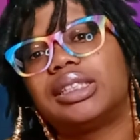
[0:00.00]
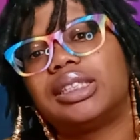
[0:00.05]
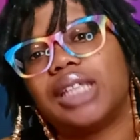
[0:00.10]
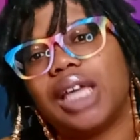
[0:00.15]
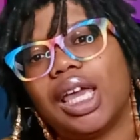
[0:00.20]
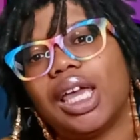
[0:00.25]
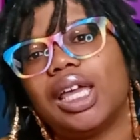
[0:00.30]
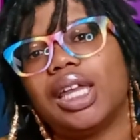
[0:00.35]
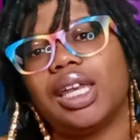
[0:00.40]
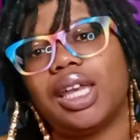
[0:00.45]

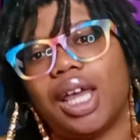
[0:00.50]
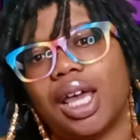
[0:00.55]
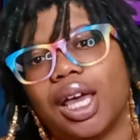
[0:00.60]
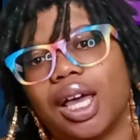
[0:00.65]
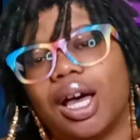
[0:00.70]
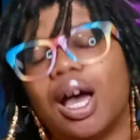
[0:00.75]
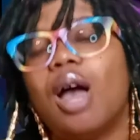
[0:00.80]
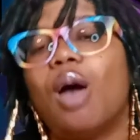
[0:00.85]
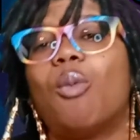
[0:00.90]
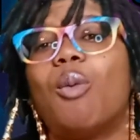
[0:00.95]
sitting
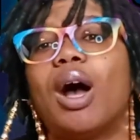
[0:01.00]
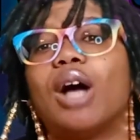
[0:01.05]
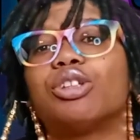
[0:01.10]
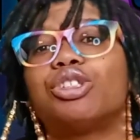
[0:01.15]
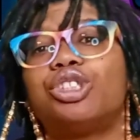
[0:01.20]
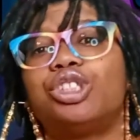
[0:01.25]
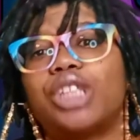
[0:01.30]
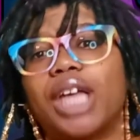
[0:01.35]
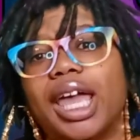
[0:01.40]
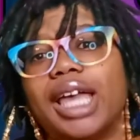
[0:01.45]
there while
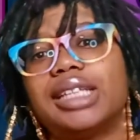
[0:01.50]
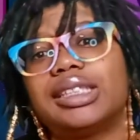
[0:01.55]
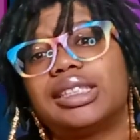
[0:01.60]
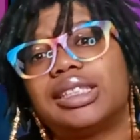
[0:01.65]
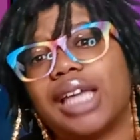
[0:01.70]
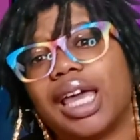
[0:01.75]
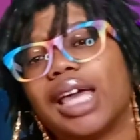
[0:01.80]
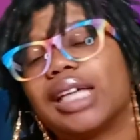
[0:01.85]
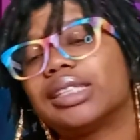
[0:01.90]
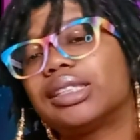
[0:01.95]
Shay
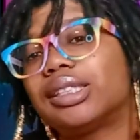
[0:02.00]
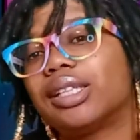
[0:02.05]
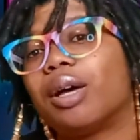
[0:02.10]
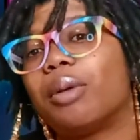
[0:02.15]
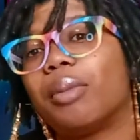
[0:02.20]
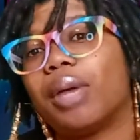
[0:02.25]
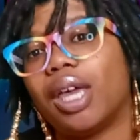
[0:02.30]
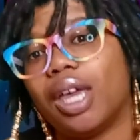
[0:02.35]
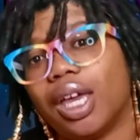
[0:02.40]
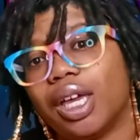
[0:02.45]
said
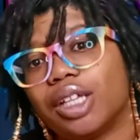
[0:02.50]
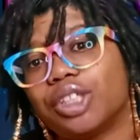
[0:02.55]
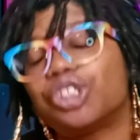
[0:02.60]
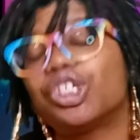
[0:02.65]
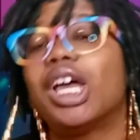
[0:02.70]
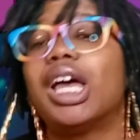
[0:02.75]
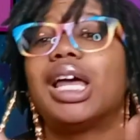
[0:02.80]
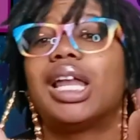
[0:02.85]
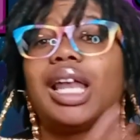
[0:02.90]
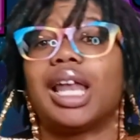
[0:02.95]
some ish
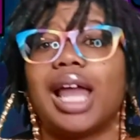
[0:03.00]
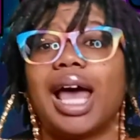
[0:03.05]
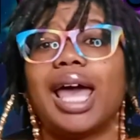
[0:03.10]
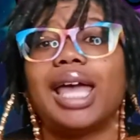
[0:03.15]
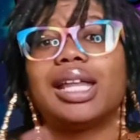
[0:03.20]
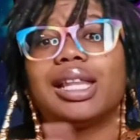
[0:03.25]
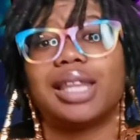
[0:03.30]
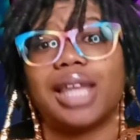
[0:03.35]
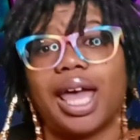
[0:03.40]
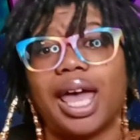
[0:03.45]

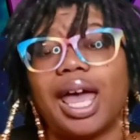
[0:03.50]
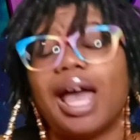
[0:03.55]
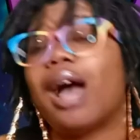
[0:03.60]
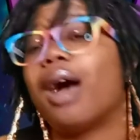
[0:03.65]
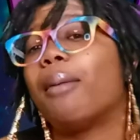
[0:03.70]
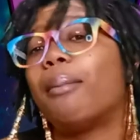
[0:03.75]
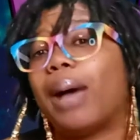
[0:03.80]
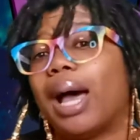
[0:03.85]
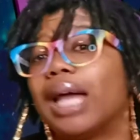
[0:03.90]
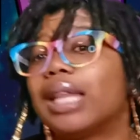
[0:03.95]
like that
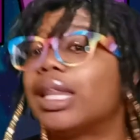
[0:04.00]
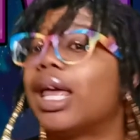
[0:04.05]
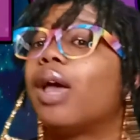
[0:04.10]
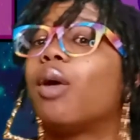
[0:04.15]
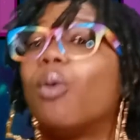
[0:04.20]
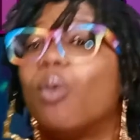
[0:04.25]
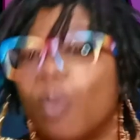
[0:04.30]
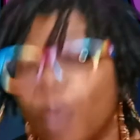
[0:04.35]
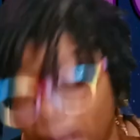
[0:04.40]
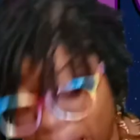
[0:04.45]
about
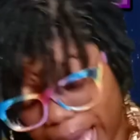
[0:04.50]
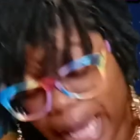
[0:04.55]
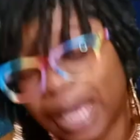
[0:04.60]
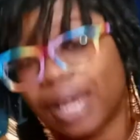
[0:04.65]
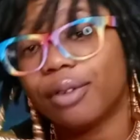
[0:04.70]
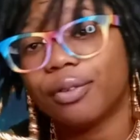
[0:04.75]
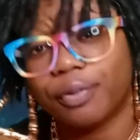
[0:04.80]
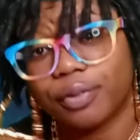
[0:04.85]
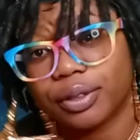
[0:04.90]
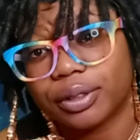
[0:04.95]
their
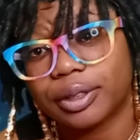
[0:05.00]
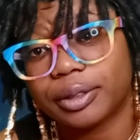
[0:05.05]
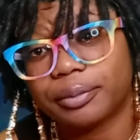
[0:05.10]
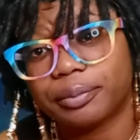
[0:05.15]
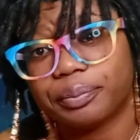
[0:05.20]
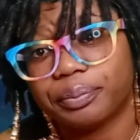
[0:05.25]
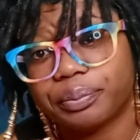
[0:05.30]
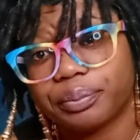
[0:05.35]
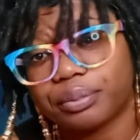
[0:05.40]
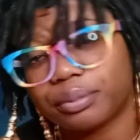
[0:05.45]
wife,
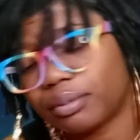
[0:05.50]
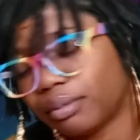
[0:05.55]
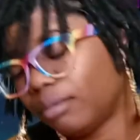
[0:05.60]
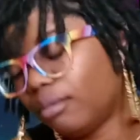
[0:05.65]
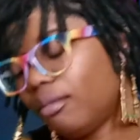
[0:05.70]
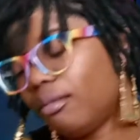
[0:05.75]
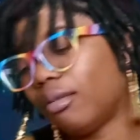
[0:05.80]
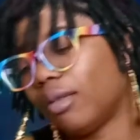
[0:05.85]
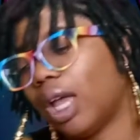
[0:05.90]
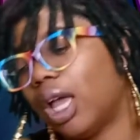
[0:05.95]

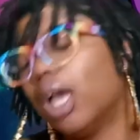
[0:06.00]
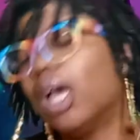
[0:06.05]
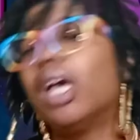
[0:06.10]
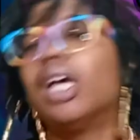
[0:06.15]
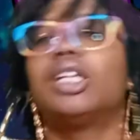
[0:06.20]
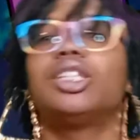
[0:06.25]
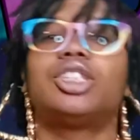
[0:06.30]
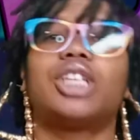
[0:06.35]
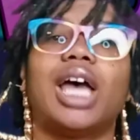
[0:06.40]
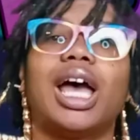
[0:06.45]

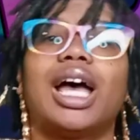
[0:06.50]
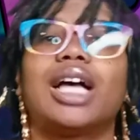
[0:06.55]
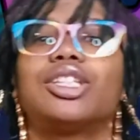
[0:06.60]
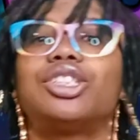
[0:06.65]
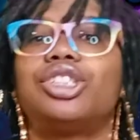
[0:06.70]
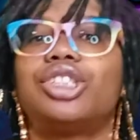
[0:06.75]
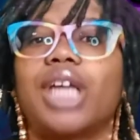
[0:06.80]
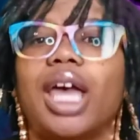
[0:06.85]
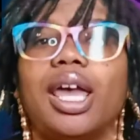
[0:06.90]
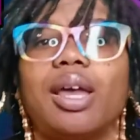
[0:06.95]
child
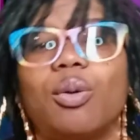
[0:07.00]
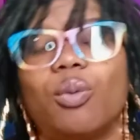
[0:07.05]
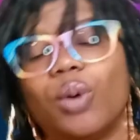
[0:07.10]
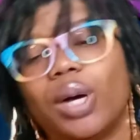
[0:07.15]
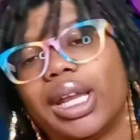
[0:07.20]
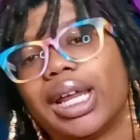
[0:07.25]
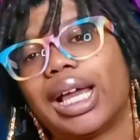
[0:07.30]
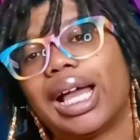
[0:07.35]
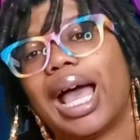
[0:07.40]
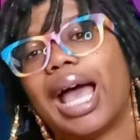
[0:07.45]
Shay
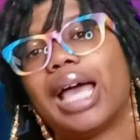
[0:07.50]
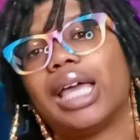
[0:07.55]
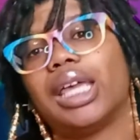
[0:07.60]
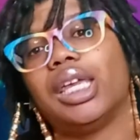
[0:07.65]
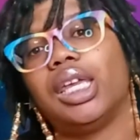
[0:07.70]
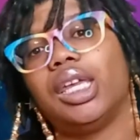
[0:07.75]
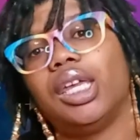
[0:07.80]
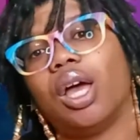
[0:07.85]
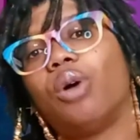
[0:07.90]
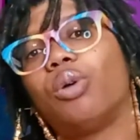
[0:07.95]
would have
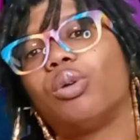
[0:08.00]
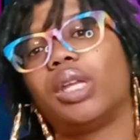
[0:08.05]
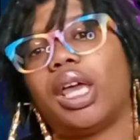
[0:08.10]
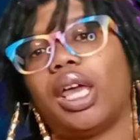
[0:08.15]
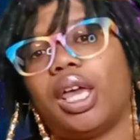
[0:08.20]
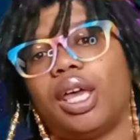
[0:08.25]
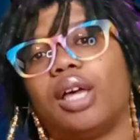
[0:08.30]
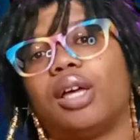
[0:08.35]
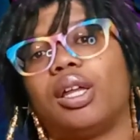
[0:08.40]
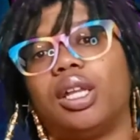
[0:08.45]
got yoked the
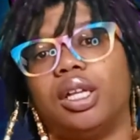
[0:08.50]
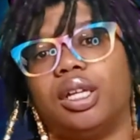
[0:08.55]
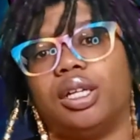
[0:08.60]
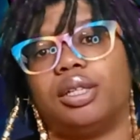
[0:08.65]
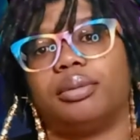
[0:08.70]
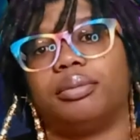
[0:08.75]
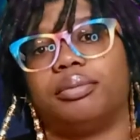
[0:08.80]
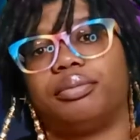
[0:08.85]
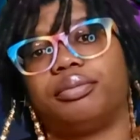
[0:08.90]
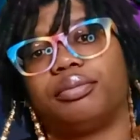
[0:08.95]
hell
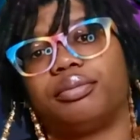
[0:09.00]
up.